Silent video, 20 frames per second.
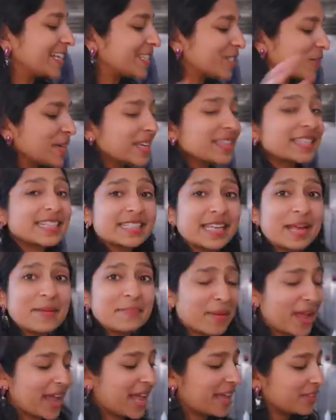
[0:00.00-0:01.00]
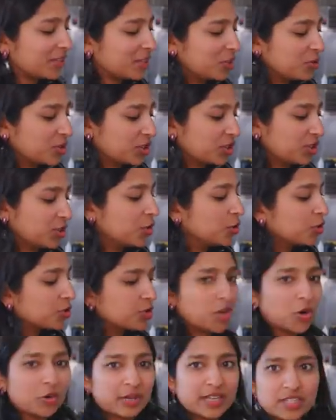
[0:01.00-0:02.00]
All right, so in the same pan that you just
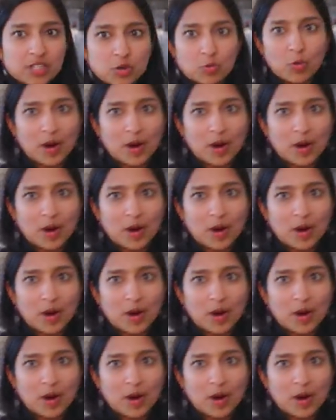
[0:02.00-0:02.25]
used, no